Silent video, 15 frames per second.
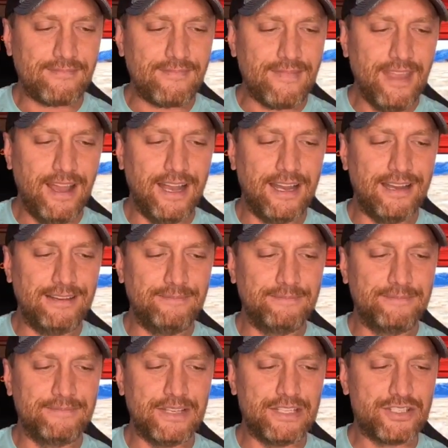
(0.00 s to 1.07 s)

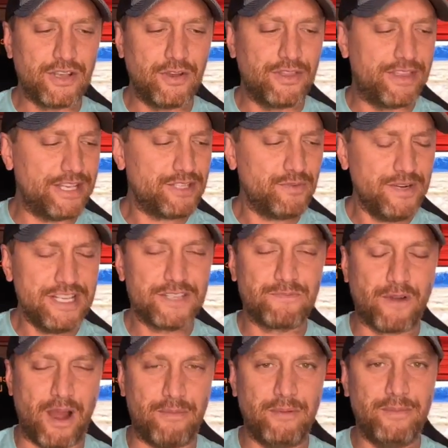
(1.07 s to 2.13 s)
And so this one is
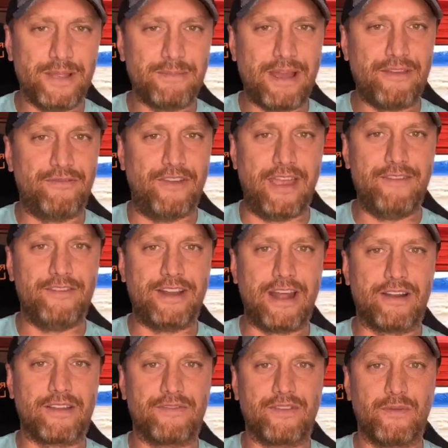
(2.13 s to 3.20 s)
probably my favorite
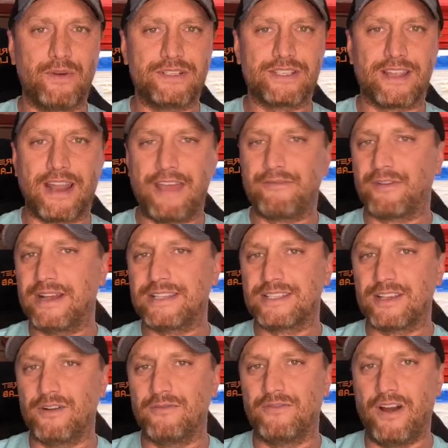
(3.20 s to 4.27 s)
out of the ones that I've read
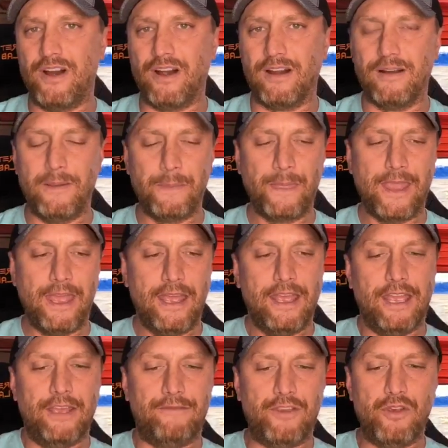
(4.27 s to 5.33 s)
so far.
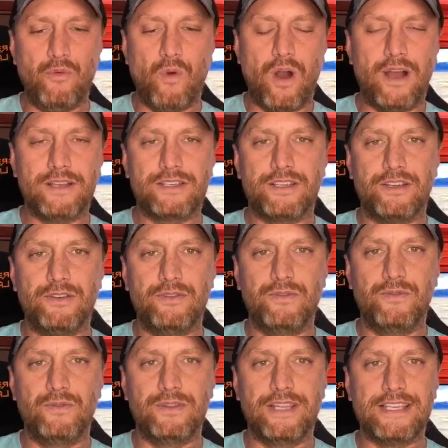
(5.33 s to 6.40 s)
If you want
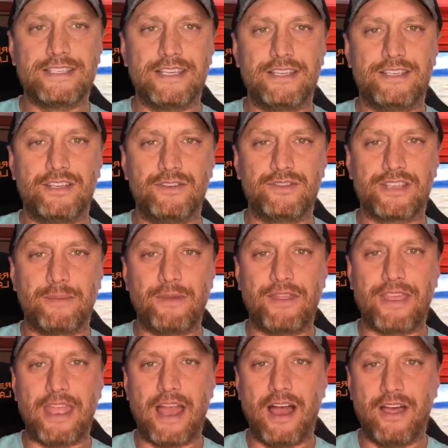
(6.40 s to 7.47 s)
to listen to some of
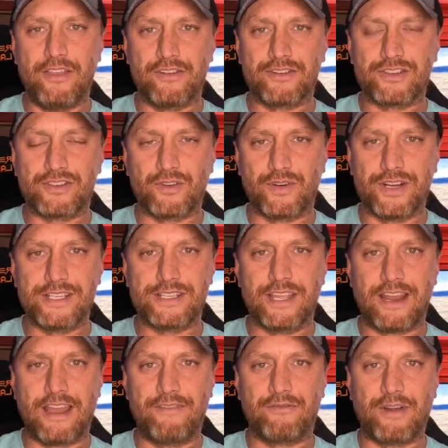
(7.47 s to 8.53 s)
the other stories that
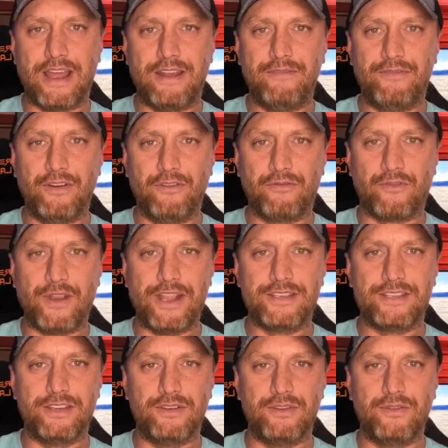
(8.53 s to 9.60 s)
I've read, feel free
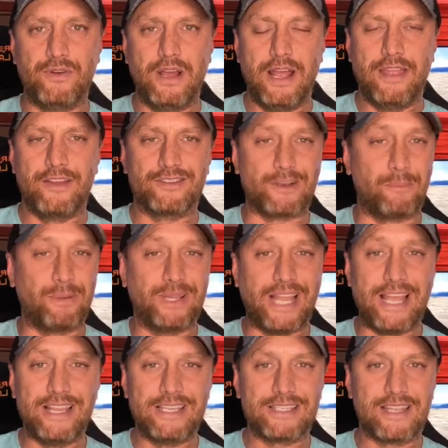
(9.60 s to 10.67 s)
to, there's a
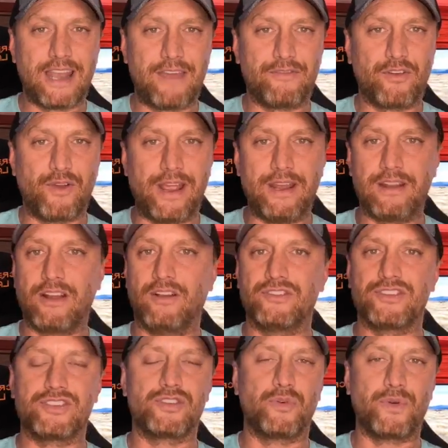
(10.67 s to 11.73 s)
playlist that I've created called
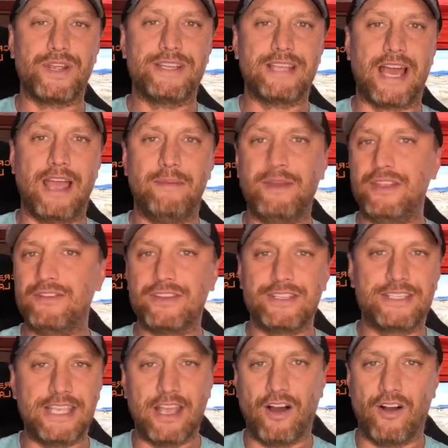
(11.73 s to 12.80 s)
Story Time, and you can
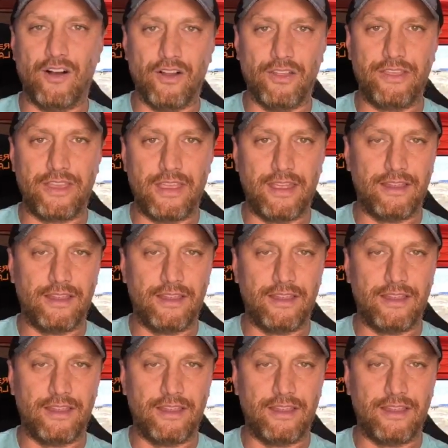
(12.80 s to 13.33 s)
see all the